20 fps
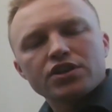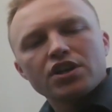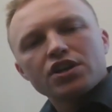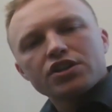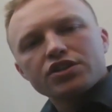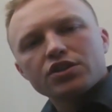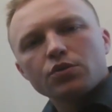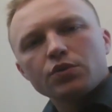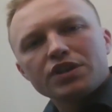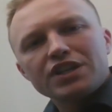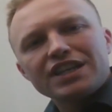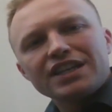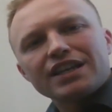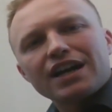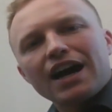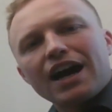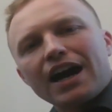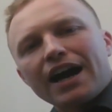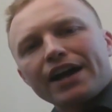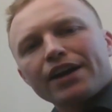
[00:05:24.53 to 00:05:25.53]
So we need a
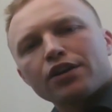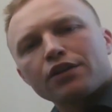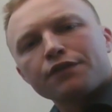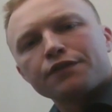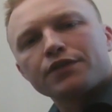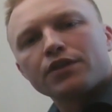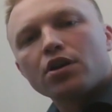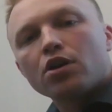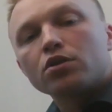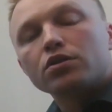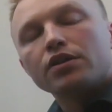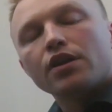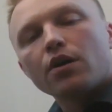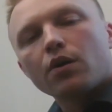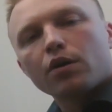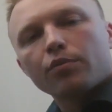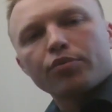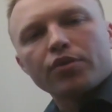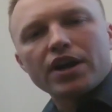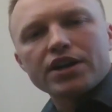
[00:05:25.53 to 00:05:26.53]
higher flow,
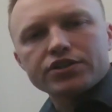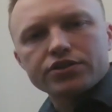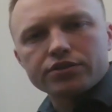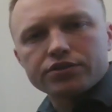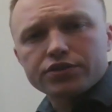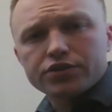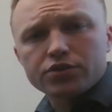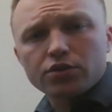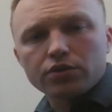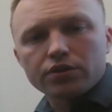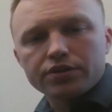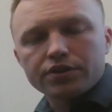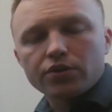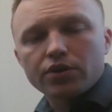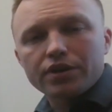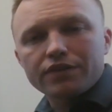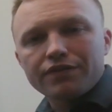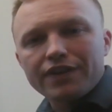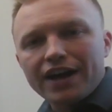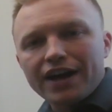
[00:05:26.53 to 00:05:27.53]
lower pressure
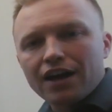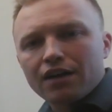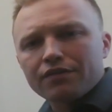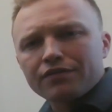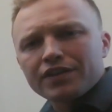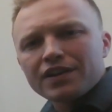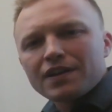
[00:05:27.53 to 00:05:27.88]
solenoid valve.